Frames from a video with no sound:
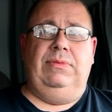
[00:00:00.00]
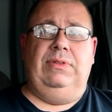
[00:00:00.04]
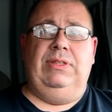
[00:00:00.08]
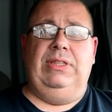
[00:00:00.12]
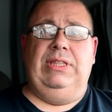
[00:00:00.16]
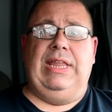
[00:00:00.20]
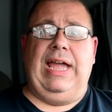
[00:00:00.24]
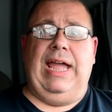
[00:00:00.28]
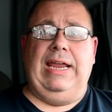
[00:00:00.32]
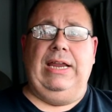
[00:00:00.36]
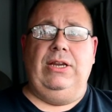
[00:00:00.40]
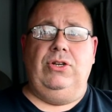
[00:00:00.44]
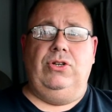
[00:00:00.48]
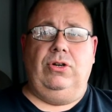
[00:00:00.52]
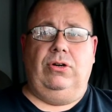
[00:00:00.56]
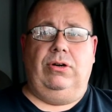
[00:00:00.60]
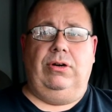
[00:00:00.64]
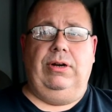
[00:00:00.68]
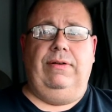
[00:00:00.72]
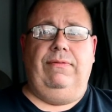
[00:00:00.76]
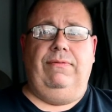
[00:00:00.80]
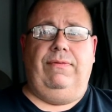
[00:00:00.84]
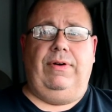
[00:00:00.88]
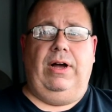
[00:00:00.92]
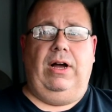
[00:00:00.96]
danger
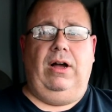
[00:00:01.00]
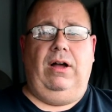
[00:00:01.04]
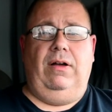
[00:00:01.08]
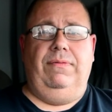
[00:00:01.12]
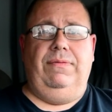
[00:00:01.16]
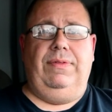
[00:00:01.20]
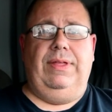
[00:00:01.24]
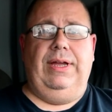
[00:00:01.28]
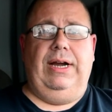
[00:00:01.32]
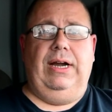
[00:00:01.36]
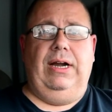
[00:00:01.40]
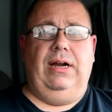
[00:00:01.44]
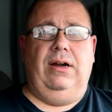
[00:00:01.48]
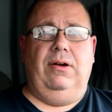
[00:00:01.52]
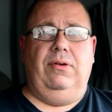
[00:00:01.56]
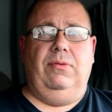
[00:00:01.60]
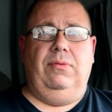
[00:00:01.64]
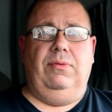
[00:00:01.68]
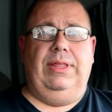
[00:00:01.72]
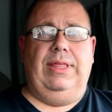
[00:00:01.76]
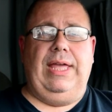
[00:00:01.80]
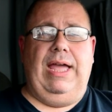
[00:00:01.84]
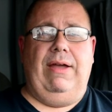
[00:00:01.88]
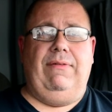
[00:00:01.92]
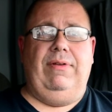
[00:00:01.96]
involved there
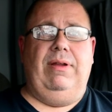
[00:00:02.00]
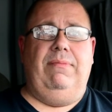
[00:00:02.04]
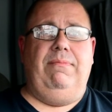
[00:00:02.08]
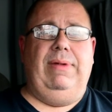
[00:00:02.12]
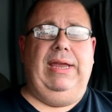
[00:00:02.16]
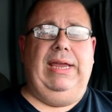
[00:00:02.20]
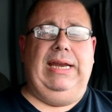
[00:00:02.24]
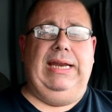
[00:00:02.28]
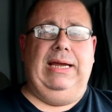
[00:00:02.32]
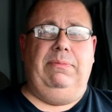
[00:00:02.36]
with having to meet